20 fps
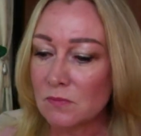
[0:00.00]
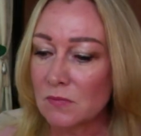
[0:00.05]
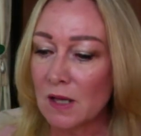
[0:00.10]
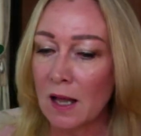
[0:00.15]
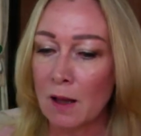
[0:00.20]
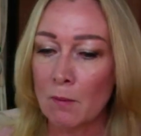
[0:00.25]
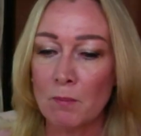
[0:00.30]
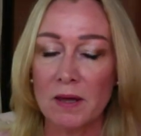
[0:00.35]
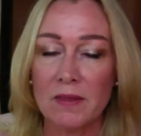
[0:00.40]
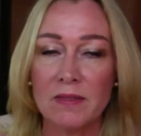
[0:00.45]

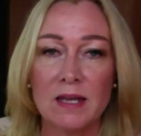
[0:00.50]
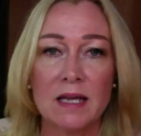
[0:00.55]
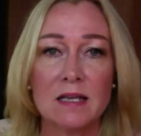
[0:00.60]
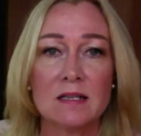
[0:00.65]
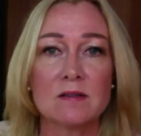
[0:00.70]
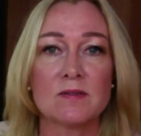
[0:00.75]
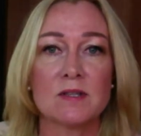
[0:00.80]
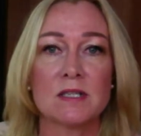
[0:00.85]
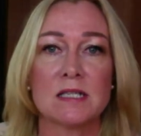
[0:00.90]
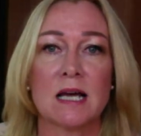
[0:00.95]
And by the end
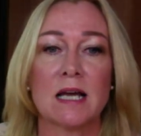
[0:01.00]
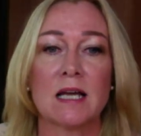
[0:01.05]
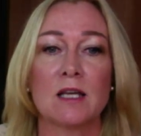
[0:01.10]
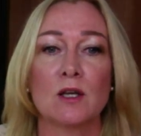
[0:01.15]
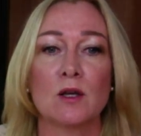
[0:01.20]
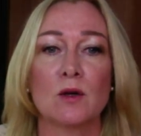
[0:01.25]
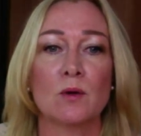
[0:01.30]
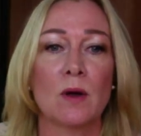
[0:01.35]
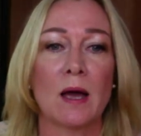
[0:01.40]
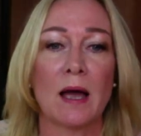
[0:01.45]
of the day,
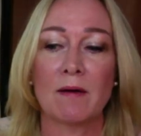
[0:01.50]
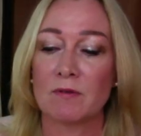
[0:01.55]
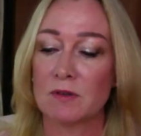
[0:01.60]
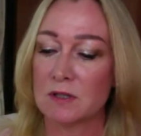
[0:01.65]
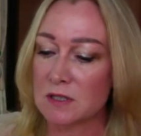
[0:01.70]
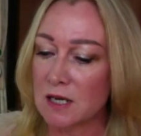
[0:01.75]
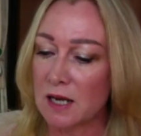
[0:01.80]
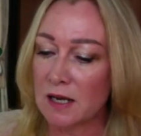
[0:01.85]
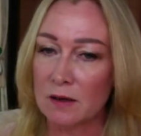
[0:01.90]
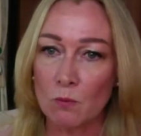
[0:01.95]
you haven't
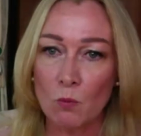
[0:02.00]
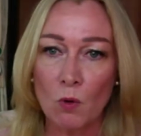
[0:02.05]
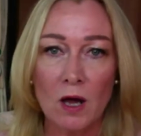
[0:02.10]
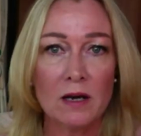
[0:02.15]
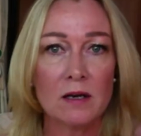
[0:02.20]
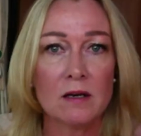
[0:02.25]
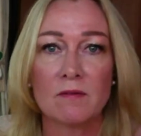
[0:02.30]
done one